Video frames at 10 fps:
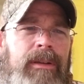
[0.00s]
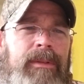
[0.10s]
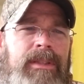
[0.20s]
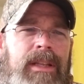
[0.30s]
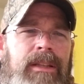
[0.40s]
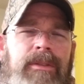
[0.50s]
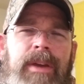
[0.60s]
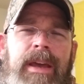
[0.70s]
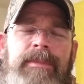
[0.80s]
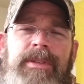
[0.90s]
I want to say like New
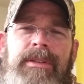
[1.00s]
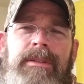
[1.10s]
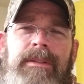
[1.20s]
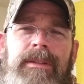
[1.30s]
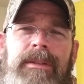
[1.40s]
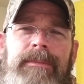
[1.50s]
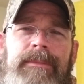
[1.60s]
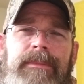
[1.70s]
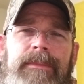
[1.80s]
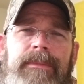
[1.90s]
Hampshire
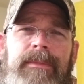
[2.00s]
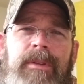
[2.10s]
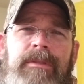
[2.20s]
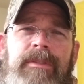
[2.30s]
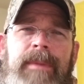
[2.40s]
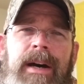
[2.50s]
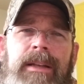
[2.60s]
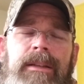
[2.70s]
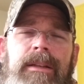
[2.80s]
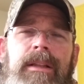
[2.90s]
or
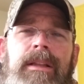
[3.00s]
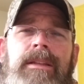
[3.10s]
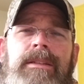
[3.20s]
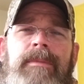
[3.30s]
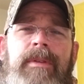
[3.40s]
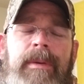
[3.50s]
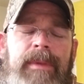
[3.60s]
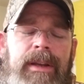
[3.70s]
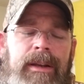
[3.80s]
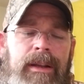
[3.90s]
Vermont, somewhere up
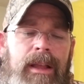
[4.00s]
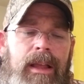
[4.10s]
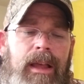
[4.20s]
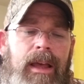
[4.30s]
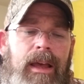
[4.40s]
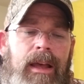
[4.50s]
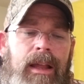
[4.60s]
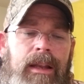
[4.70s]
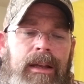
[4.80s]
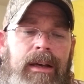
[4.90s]
there.
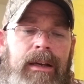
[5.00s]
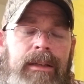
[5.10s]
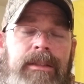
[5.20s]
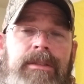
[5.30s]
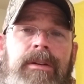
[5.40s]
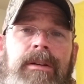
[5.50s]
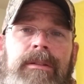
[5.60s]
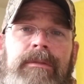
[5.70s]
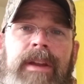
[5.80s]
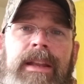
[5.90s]
And his
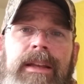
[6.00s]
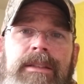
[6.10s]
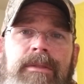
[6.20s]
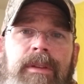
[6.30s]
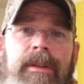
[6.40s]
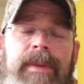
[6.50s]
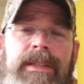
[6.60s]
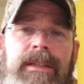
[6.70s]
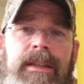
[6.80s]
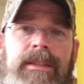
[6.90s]
song, Rednecks North of the
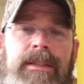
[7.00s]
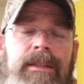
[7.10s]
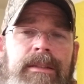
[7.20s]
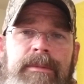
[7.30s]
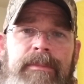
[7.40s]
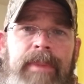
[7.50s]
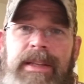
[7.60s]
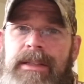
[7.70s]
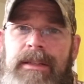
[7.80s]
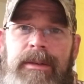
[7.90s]
Mason-Dixon, is
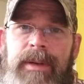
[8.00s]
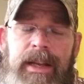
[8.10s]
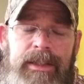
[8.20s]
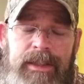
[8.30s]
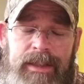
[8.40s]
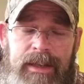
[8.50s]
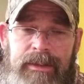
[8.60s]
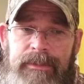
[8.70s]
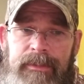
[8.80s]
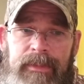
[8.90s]
basically what I just
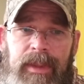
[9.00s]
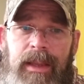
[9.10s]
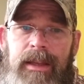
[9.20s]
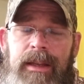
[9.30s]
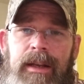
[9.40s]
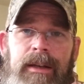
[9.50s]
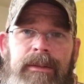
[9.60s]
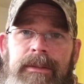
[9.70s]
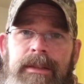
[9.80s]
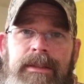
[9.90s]
said. You know,
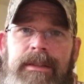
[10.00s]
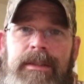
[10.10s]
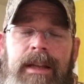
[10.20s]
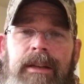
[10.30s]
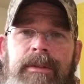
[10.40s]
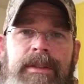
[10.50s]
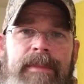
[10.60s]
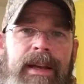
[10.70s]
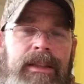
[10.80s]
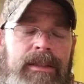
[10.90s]
it's not always
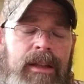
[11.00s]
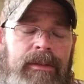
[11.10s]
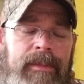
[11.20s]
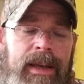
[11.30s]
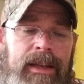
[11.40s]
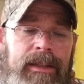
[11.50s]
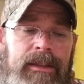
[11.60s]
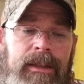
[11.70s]
about the Southern man.